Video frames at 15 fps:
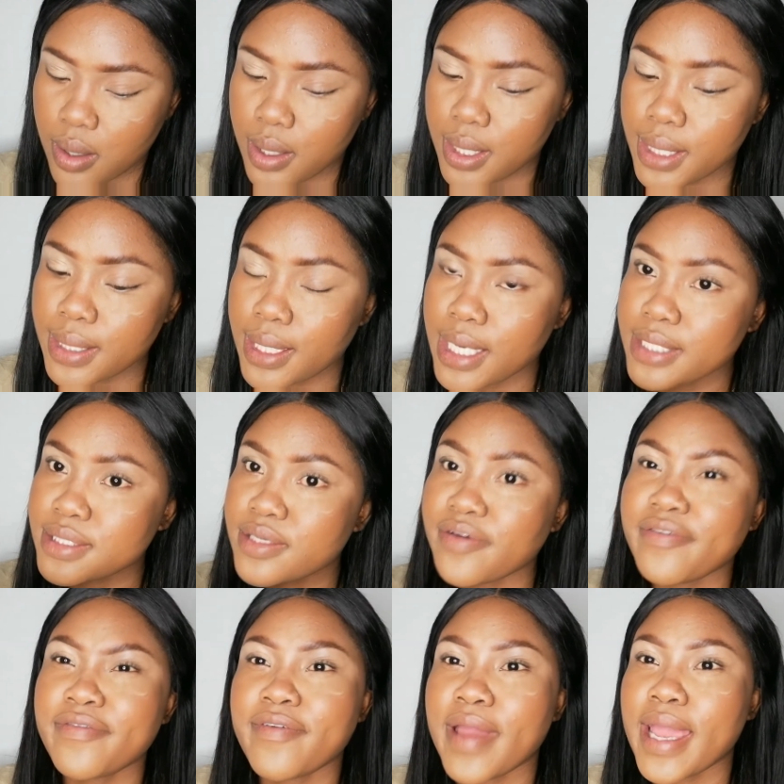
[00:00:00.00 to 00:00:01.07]
In case of
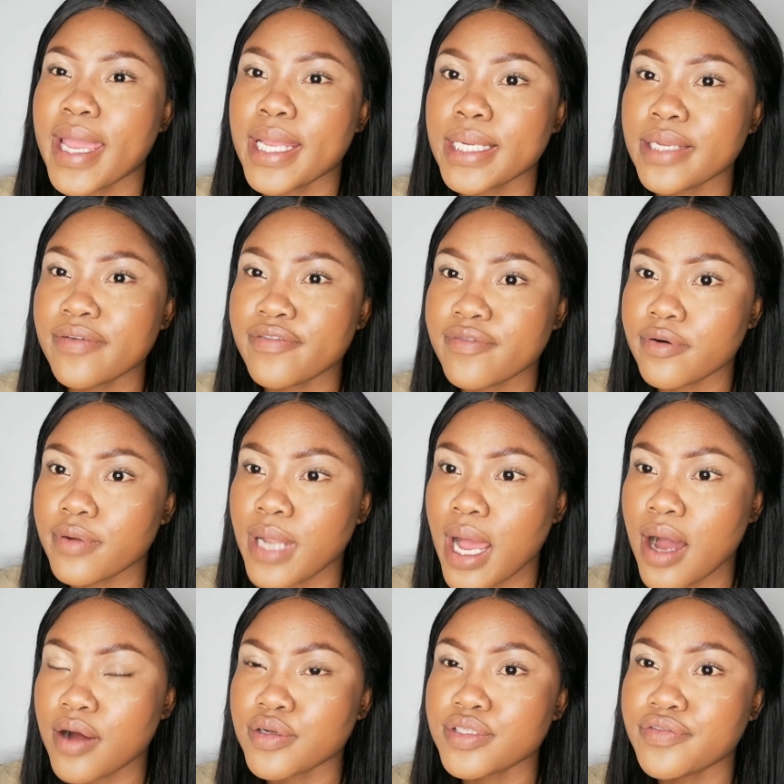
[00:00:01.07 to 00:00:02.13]
any
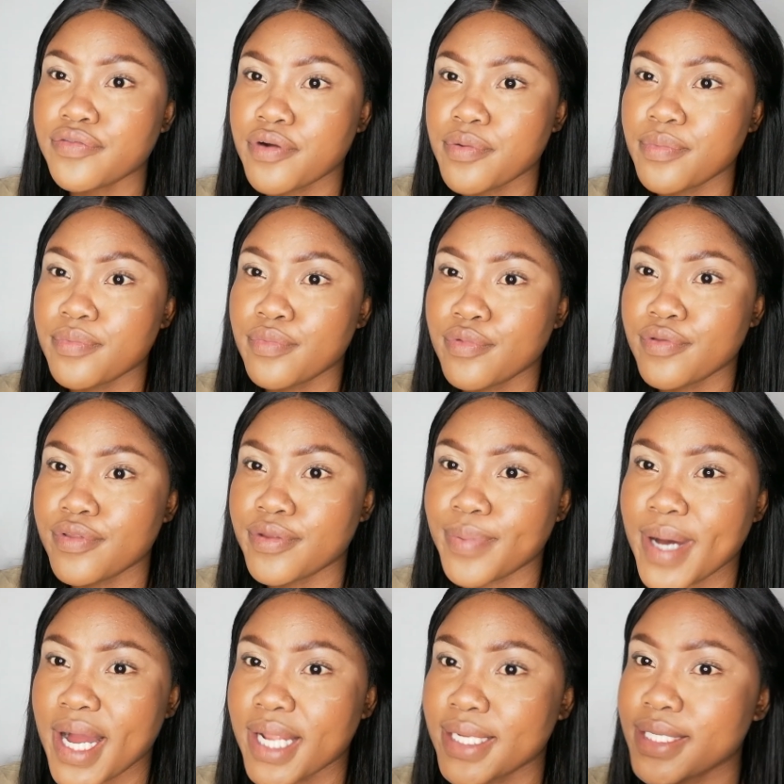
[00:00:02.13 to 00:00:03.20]
fallout from the
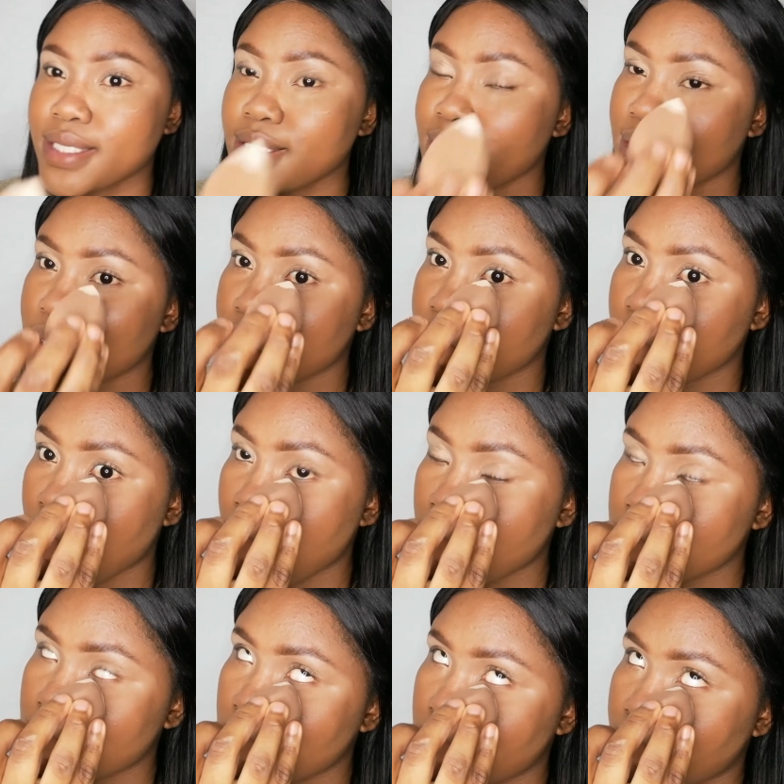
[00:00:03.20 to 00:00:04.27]
palette, the
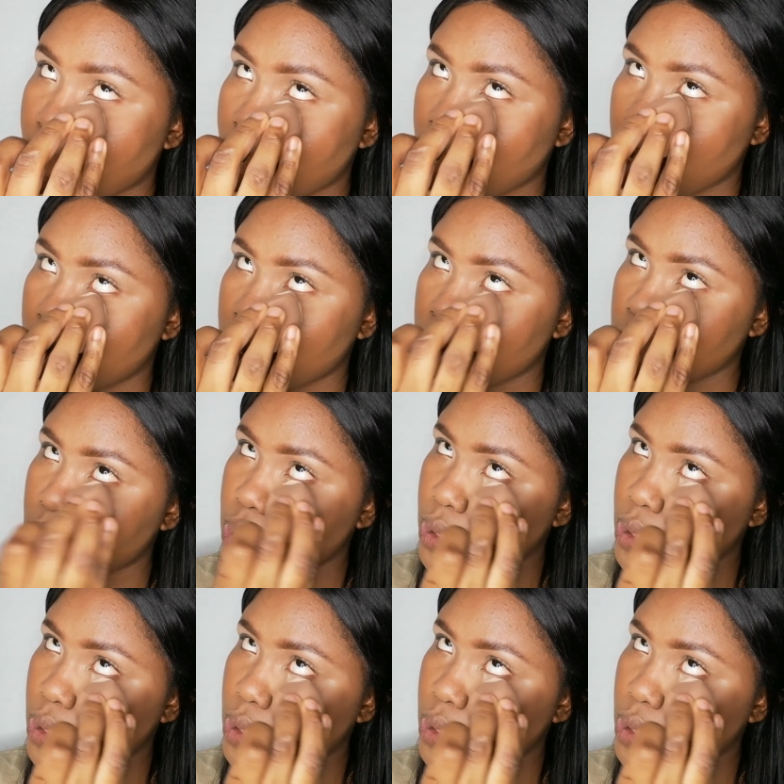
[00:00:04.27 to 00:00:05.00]
eyeshadow palette